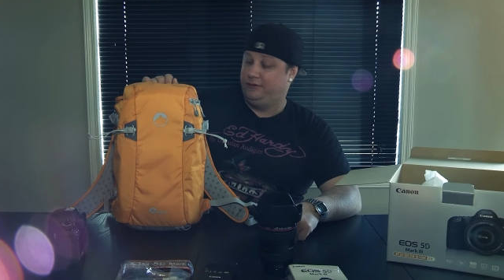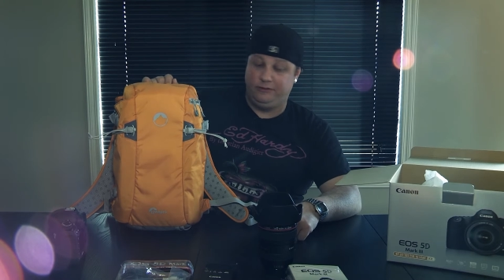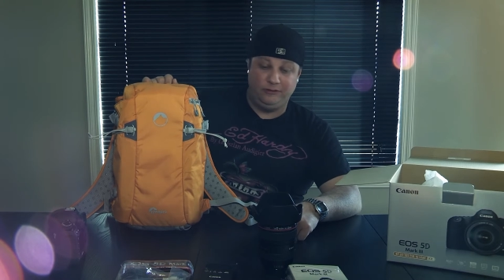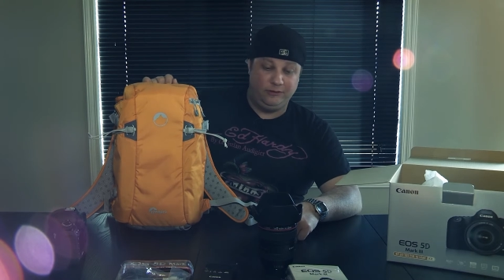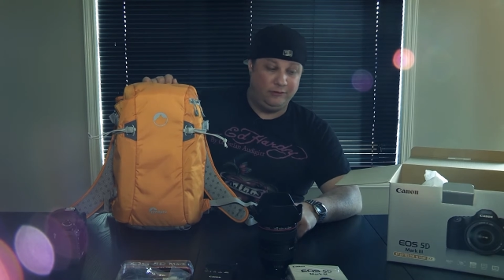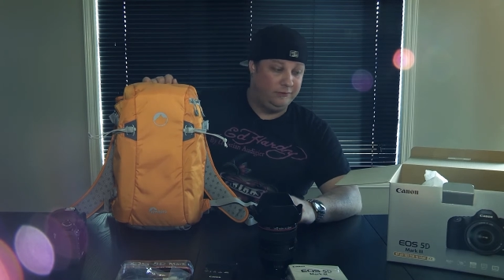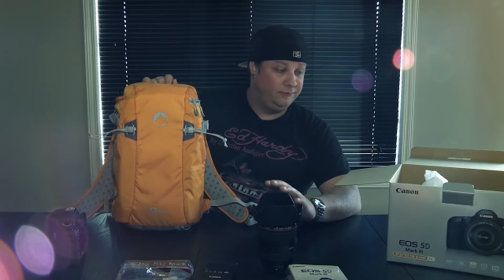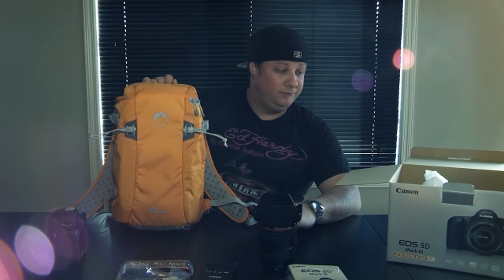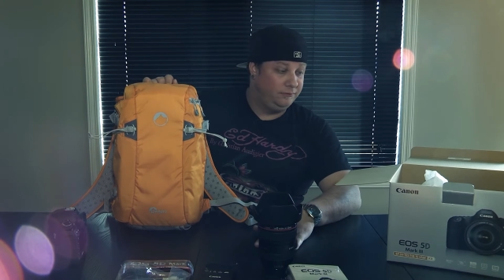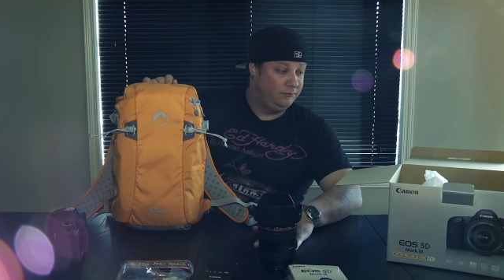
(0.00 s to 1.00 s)
So
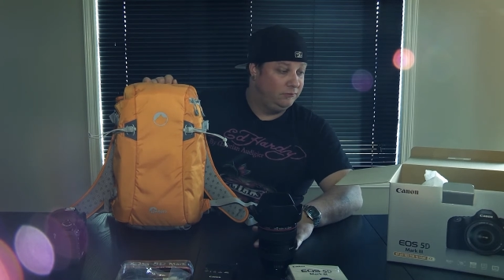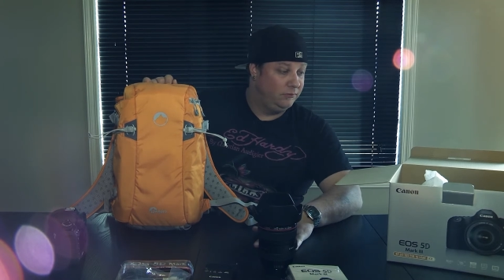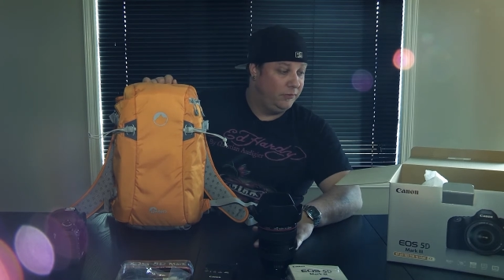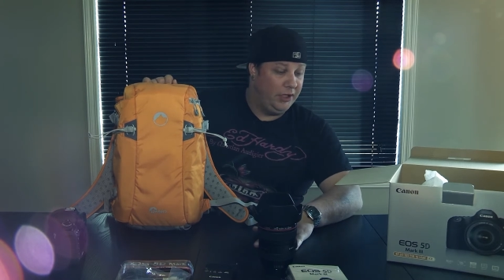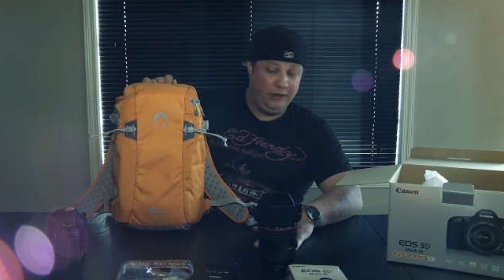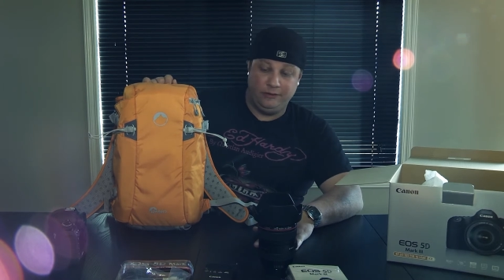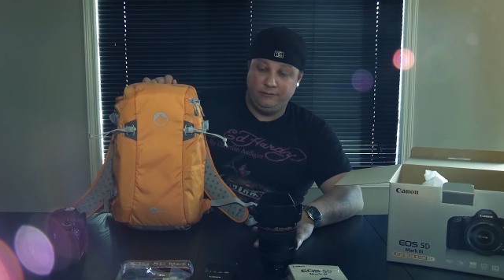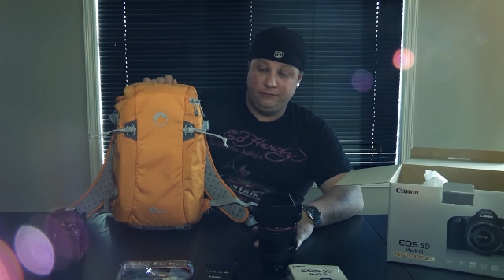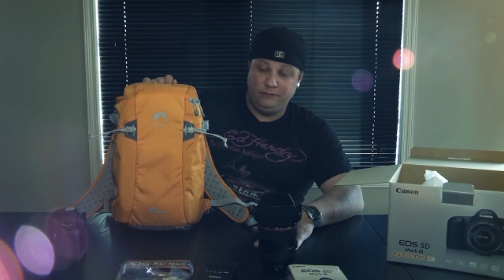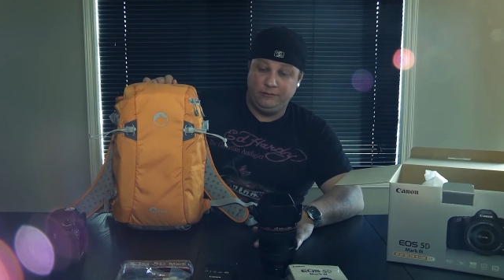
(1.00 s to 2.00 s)
yeah,
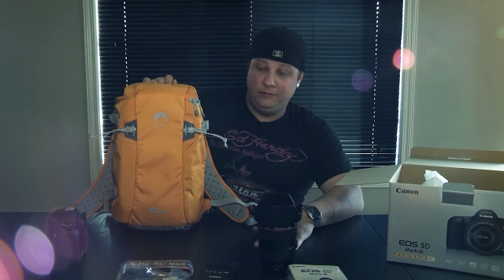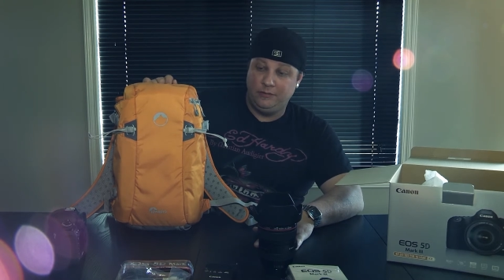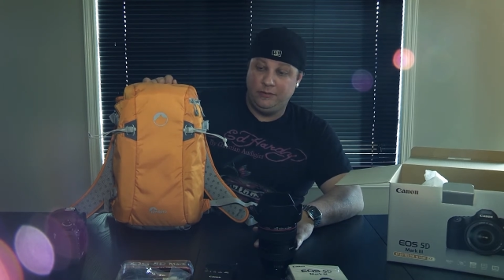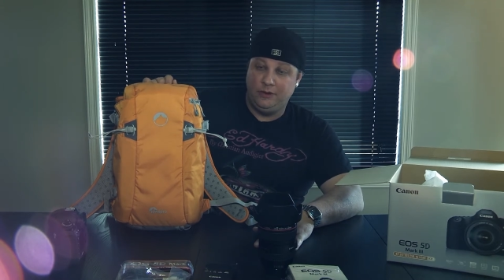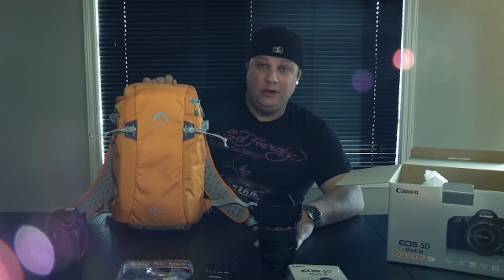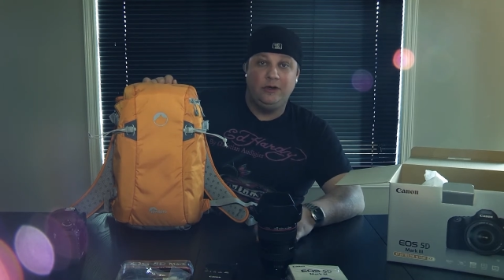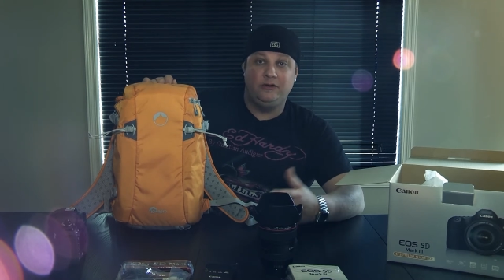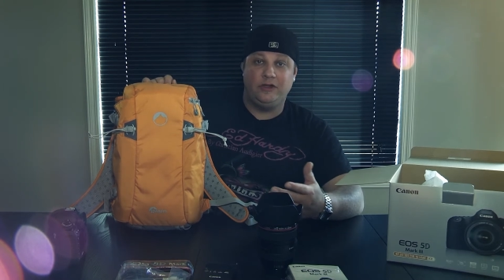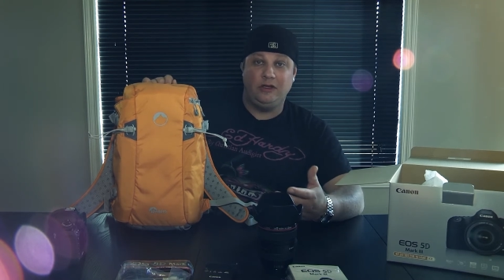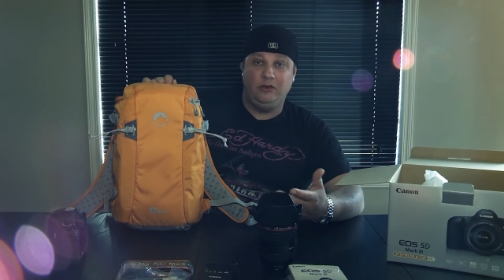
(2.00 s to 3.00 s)

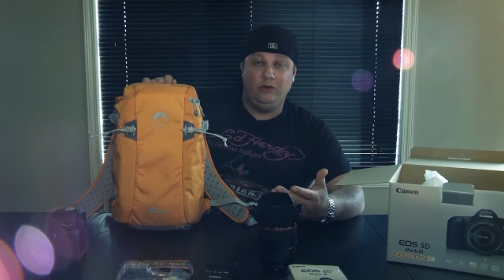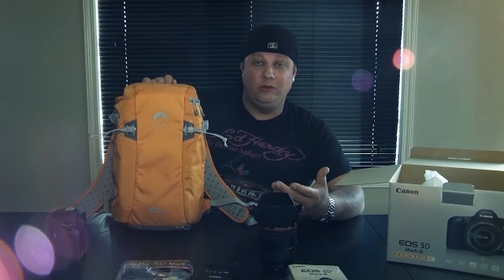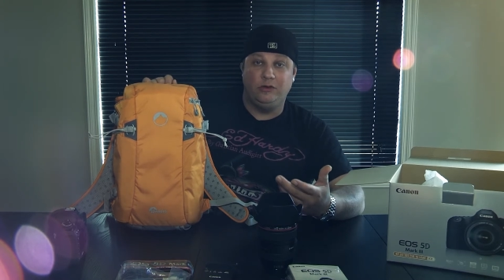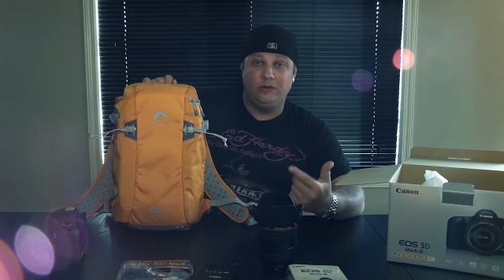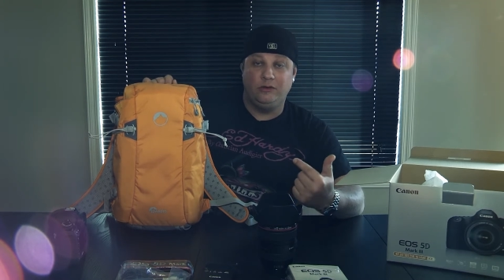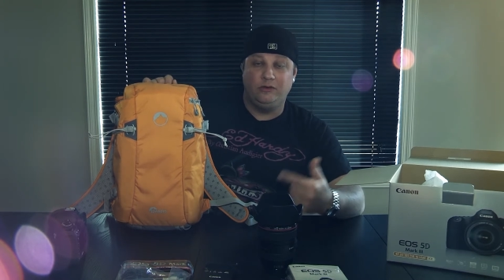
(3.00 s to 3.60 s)
stay tuned.